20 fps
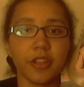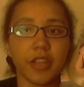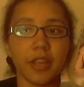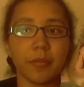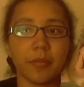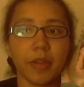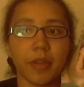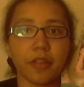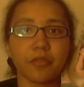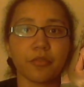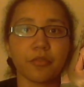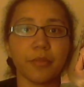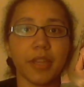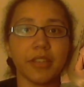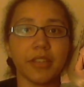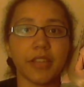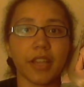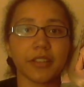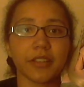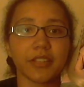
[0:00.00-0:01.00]
and my roommate
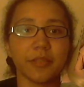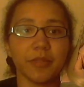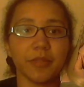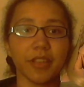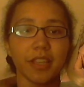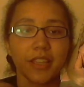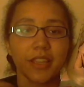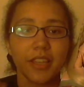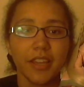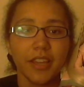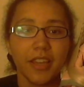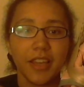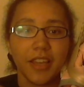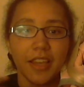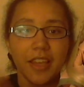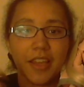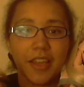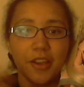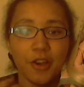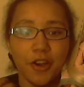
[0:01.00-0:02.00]
texted me like,
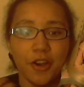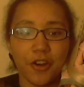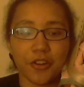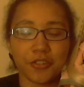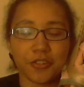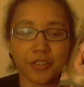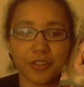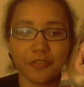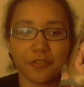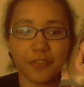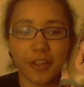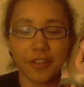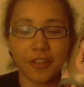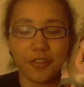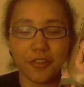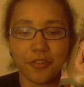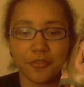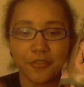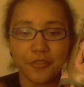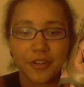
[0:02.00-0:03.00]
Aldrich fell
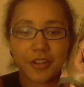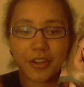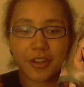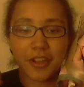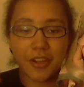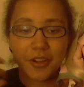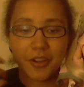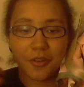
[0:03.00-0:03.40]
over!